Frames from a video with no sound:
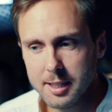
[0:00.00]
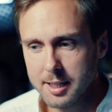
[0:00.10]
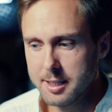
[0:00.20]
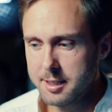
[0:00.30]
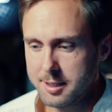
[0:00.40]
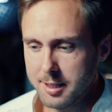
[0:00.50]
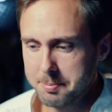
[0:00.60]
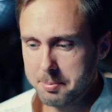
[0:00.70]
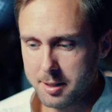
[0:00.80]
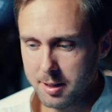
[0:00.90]
and it's
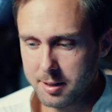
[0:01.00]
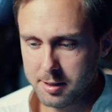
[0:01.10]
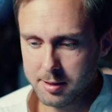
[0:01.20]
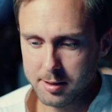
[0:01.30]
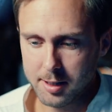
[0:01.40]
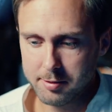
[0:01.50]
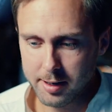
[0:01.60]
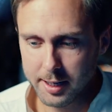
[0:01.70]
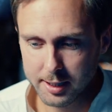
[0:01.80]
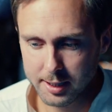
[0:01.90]
not because you're not
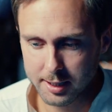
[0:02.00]
ready.